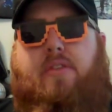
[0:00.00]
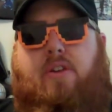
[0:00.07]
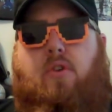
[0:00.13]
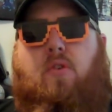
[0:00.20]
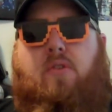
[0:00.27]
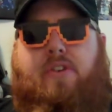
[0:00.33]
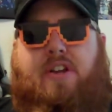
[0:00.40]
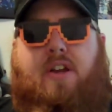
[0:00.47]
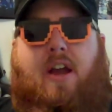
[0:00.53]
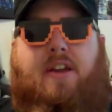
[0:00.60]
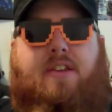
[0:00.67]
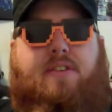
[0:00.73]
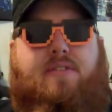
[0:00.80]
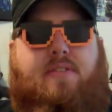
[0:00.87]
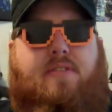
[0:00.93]
the early
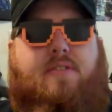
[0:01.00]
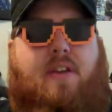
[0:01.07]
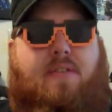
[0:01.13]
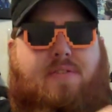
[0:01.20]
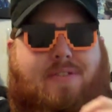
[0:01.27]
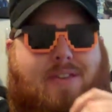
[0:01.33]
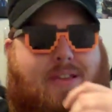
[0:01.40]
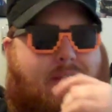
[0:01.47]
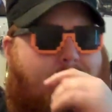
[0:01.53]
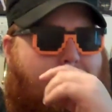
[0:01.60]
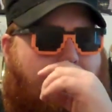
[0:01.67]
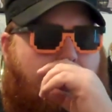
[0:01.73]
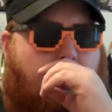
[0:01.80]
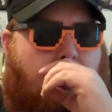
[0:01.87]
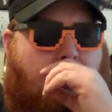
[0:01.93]
90s since I've seen
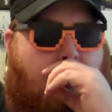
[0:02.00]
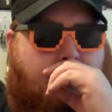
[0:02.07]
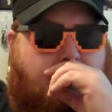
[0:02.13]
that.